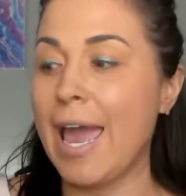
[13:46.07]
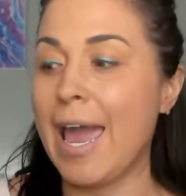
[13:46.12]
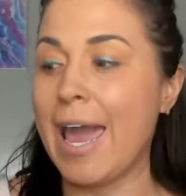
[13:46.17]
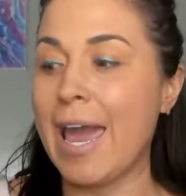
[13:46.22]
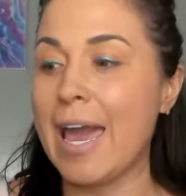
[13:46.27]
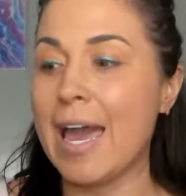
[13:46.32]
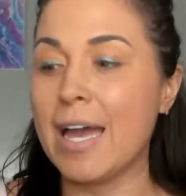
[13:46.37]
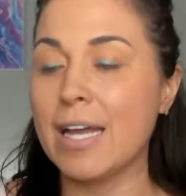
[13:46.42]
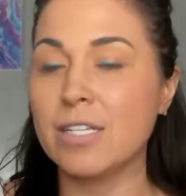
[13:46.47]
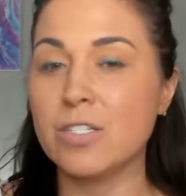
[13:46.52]

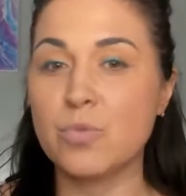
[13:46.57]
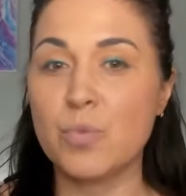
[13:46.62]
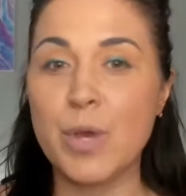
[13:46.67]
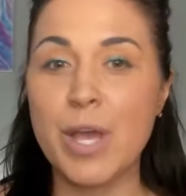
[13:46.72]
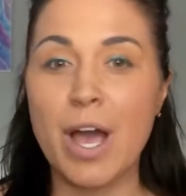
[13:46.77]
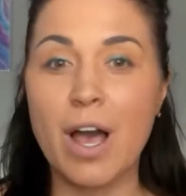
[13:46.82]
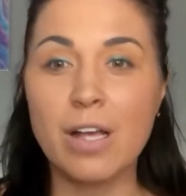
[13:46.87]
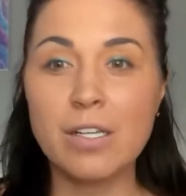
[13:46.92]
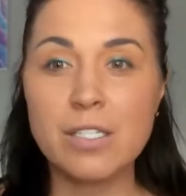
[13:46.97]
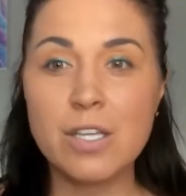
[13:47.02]
And we
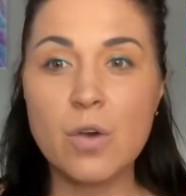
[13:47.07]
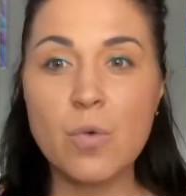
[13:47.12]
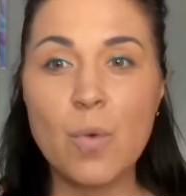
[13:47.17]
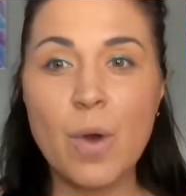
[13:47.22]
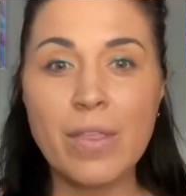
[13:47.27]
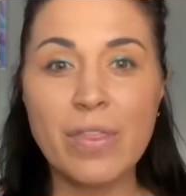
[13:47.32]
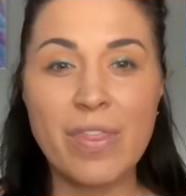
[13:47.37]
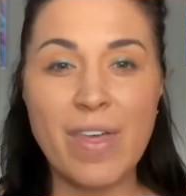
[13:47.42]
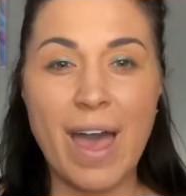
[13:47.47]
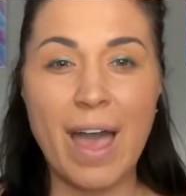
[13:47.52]
also
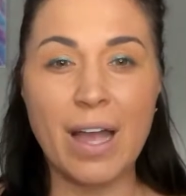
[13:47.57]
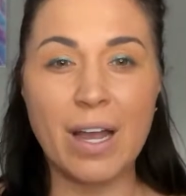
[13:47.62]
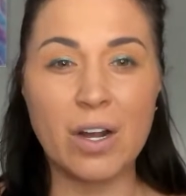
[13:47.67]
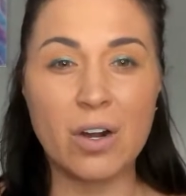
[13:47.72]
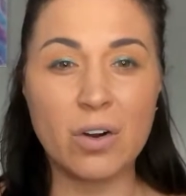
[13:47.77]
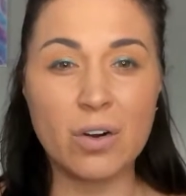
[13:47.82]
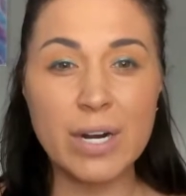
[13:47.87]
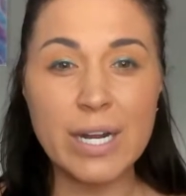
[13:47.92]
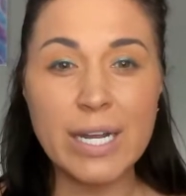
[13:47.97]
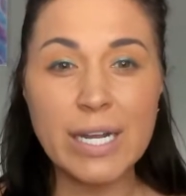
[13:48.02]
want that
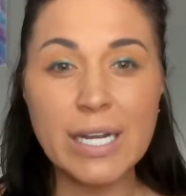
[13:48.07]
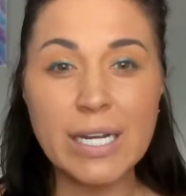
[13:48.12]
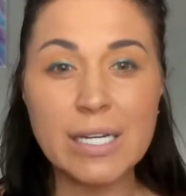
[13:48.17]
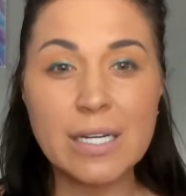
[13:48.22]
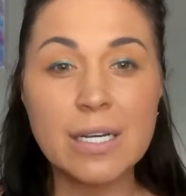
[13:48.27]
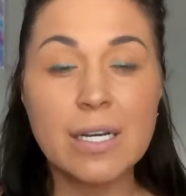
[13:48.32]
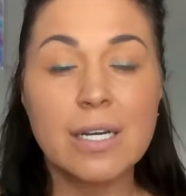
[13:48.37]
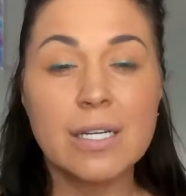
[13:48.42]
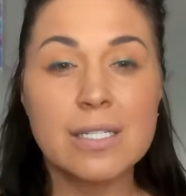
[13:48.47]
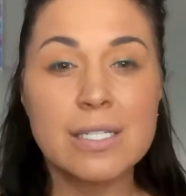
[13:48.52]

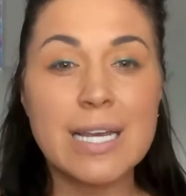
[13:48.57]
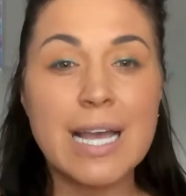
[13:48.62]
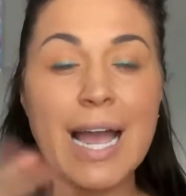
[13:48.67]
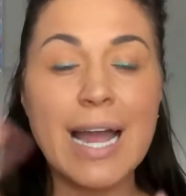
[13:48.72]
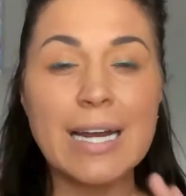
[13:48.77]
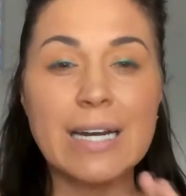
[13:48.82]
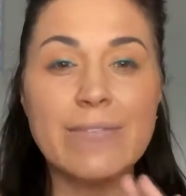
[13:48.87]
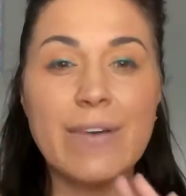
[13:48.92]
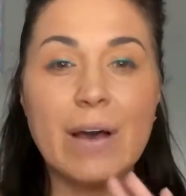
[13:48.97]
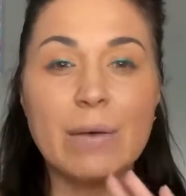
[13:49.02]
green to
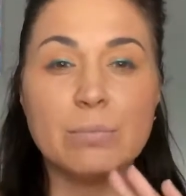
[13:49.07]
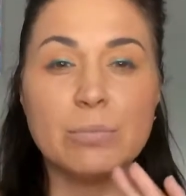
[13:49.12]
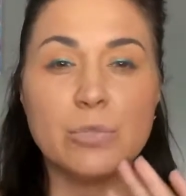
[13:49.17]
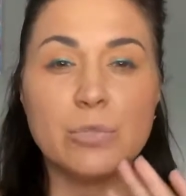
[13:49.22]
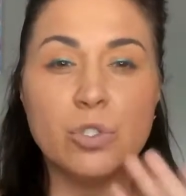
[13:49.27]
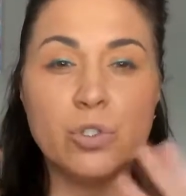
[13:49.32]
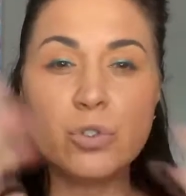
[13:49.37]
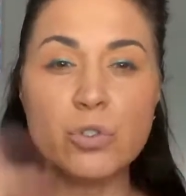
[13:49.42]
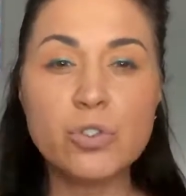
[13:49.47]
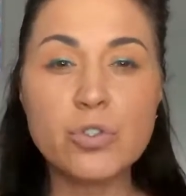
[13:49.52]
kind of help
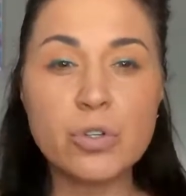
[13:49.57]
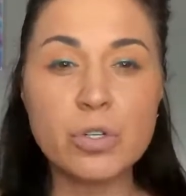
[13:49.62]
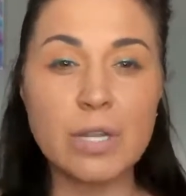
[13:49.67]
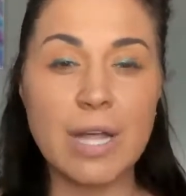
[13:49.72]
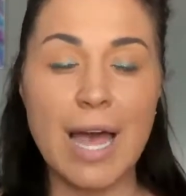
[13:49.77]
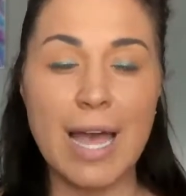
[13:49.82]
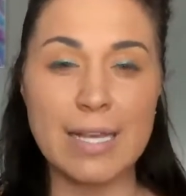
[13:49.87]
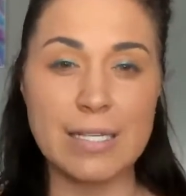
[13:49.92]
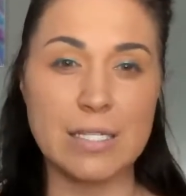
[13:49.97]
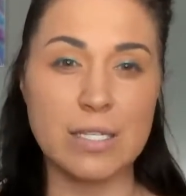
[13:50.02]

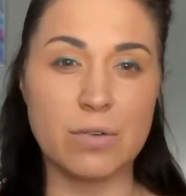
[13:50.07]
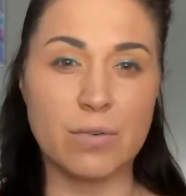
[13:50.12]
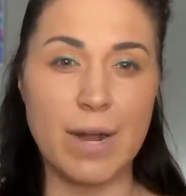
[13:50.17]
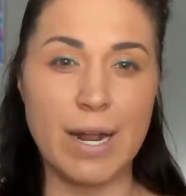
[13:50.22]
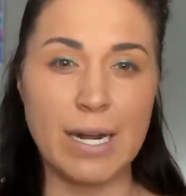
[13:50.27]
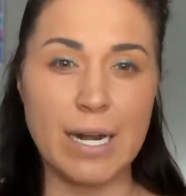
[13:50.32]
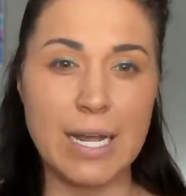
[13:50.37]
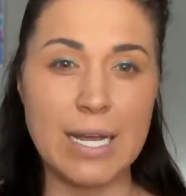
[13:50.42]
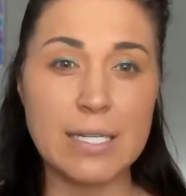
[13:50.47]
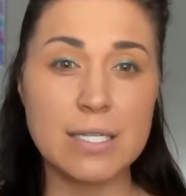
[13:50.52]
neutralize the
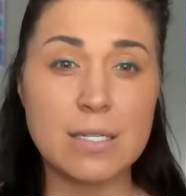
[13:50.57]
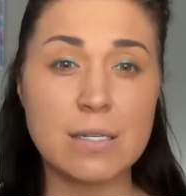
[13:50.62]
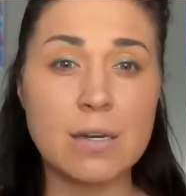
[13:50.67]
redness,